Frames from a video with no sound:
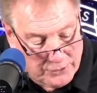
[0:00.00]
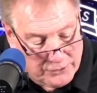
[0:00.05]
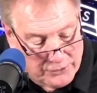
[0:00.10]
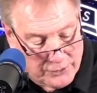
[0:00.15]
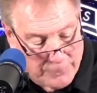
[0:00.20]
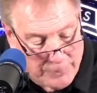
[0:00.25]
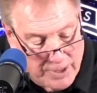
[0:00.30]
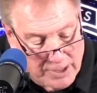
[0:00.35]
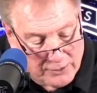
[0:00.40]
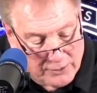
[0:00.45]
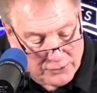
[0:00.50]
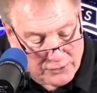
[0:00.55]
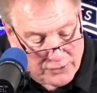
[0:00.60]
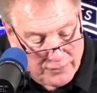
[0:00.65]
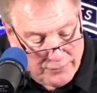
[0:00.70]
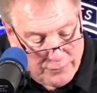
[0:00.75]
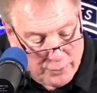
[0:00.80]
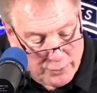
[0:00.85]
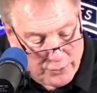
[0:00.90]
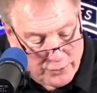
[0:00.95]
The Bengals
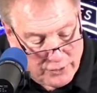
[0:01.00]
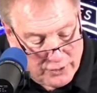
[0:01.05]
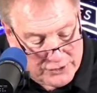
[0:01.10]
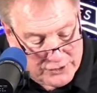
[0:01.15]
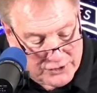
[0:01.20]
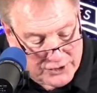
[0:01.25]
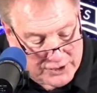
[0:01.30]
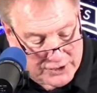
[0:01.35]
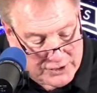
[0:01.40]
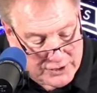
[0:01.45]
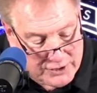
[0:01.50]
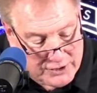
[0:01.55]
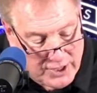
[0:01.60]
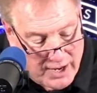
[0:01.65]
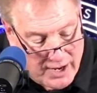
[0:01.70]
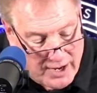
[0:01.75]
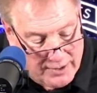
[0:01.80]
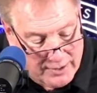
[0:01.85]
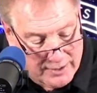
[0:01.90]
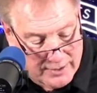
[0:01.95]
converted on 6 of 10.